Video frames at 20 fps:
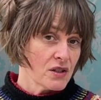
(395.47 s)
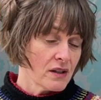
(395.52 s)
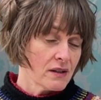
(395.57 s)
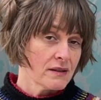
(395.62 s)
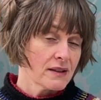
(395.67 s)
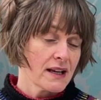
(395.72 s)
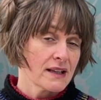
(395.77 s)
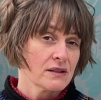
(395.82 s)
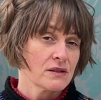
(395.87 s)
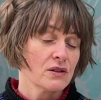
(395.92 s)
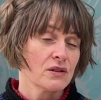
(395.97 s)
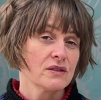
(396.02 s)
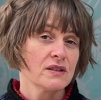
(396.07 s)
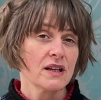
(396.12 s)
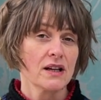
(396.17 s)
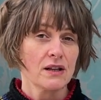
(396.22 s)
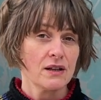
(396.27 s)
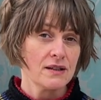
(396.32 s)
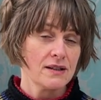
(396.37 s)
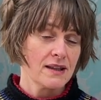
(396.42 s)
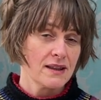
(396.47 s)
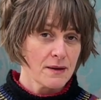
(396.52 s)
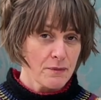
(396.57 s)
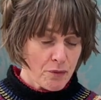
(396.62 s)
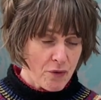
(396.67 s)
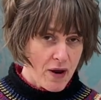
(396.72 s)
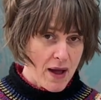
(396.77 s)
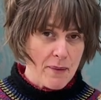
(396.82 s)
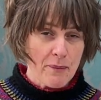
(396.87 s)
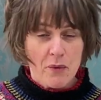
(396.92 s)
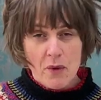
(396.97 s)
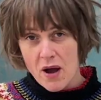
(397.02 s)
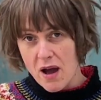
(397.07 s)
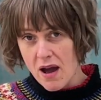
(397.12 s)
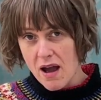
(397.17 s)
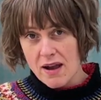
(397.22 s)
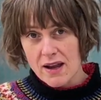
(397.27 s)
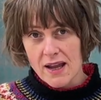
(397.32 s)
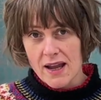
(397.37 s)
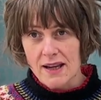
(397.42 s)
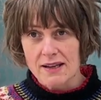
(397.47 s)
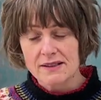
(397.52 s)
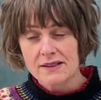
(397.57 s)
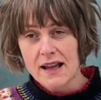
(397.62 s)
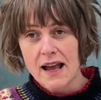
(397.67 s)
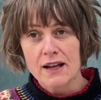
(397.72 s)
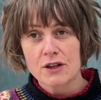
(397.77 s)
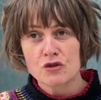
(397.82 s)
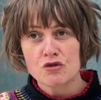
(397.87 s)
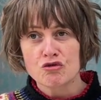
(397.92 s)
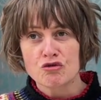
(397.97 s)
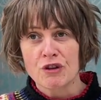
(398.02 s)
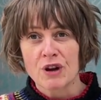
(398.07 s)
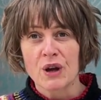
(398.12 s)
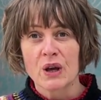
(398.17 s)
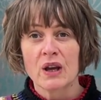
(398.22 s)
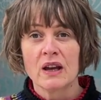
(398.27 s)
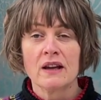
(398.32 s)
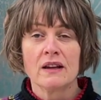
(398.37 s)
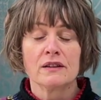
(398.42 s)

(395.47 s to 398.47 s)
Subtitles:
and that's not including the prep work, etc.